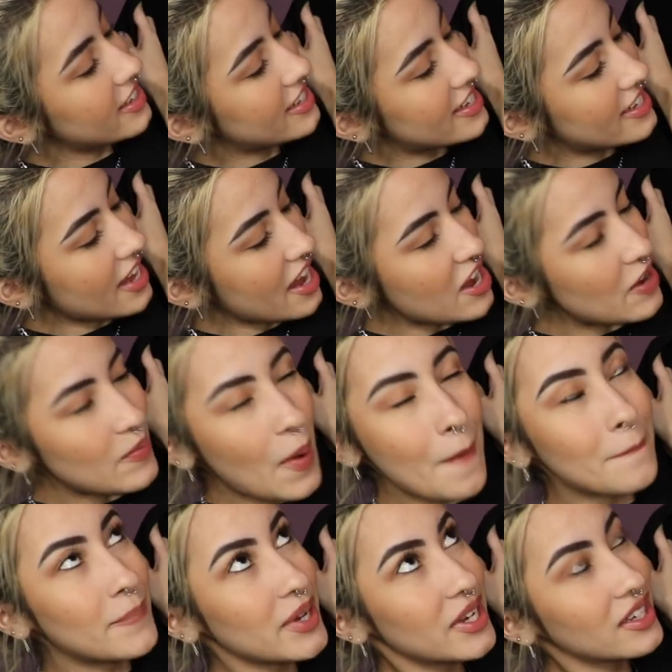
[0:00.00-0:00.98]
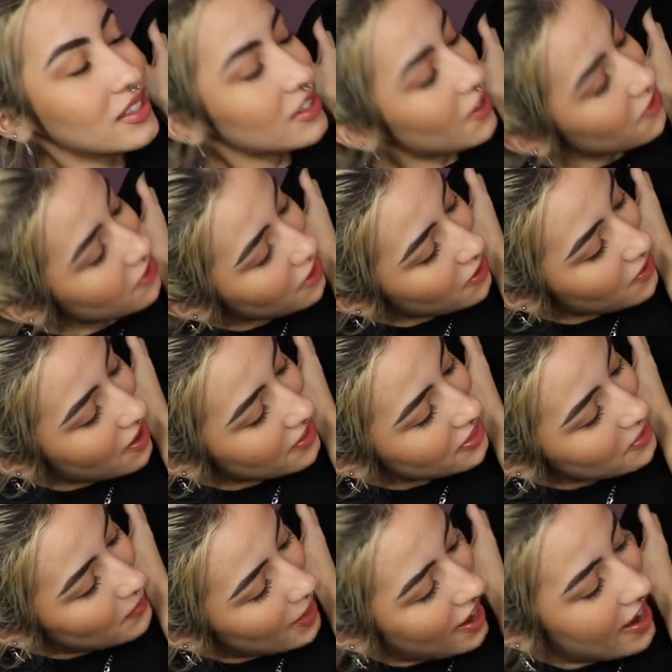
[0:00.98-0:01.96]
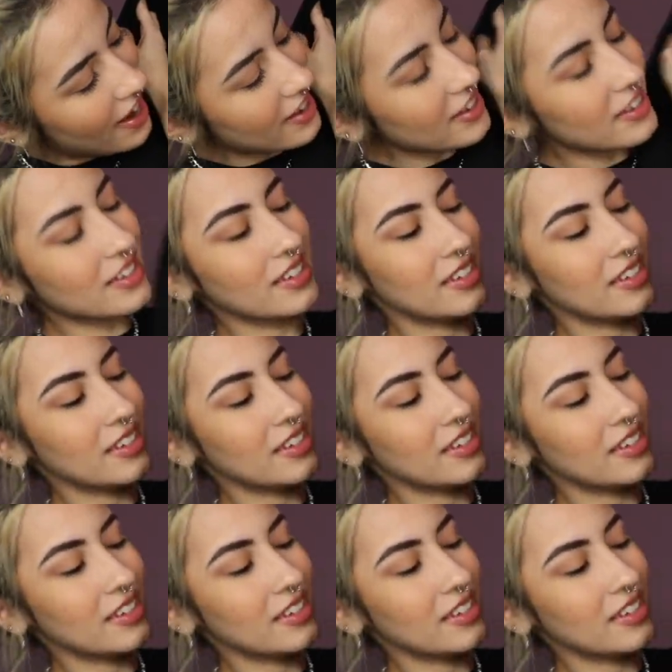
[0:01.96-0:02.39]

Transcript: The same big logo on the back.